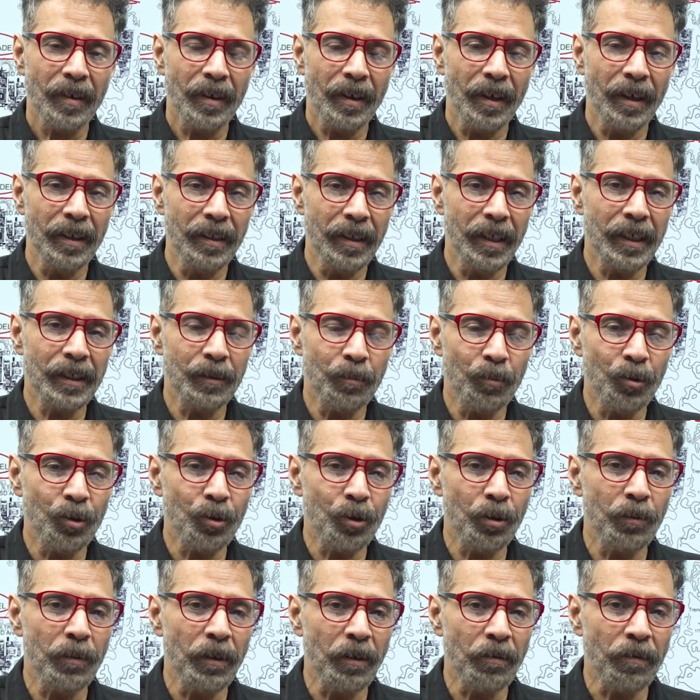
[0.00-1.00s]
In this book,
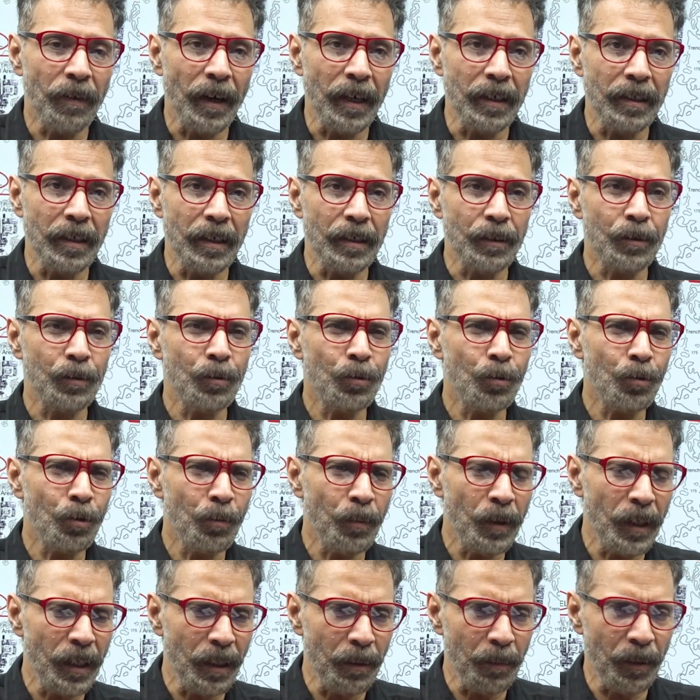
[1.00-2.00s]
you will find there are so
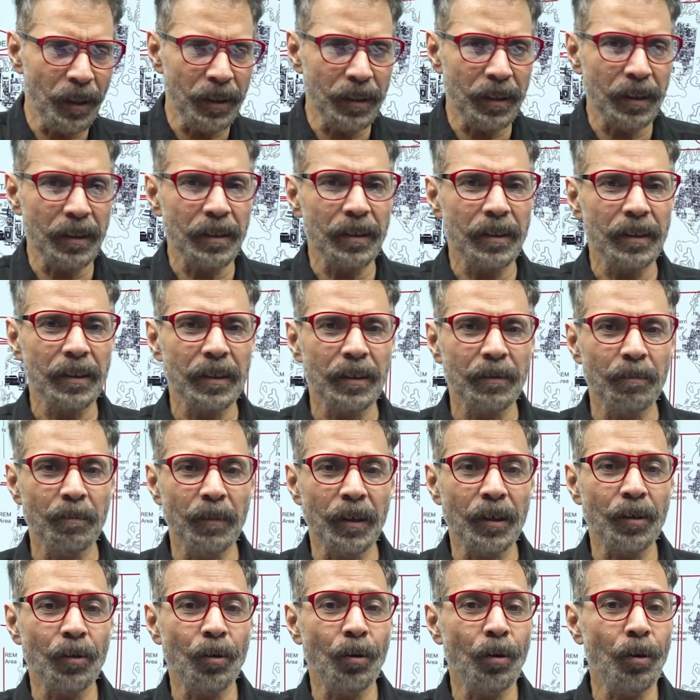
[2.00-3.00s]
many images,
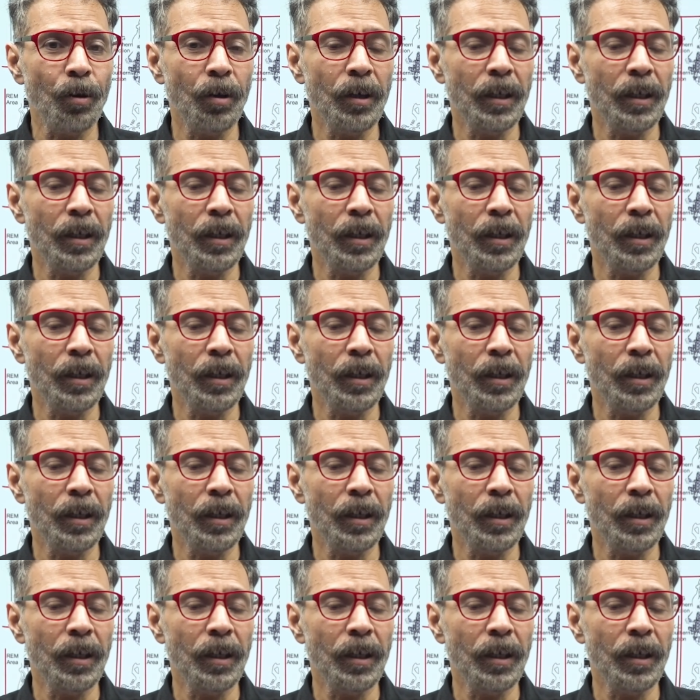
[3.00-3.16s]
but all